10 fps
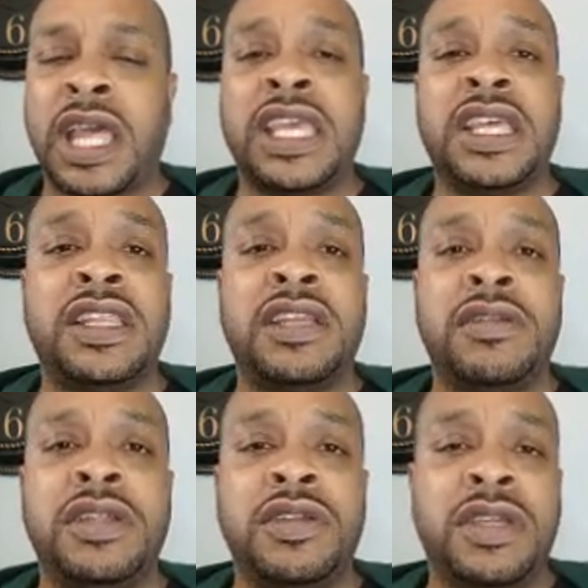You
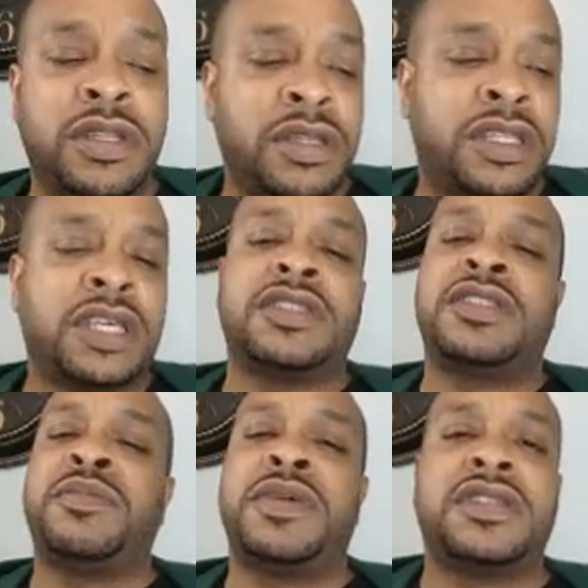get
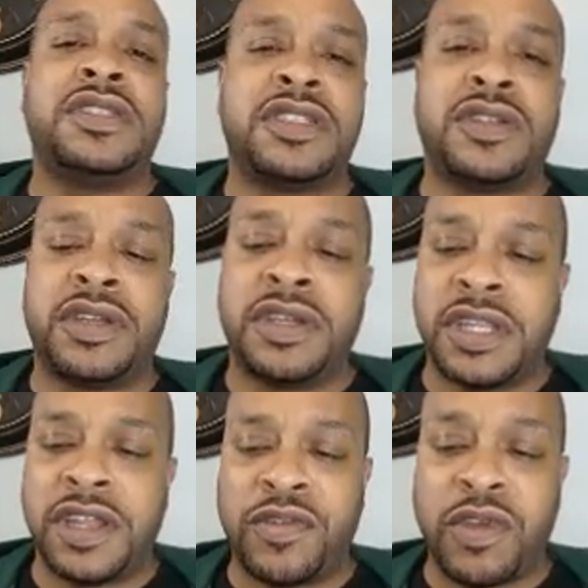dozens of messages on here today.